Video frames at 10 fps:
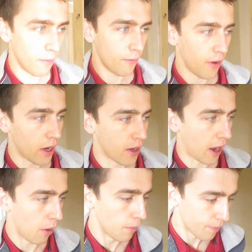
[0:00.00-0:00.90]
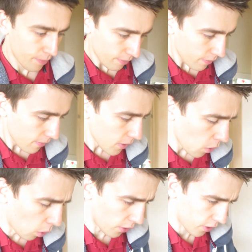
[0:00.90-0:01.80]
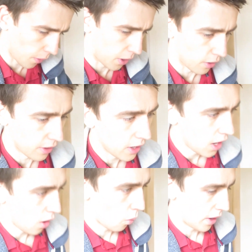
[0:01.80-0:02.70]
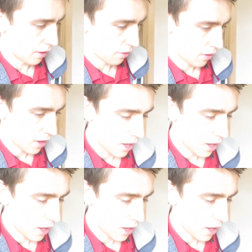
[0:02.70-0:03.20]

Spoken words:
find out what's going on with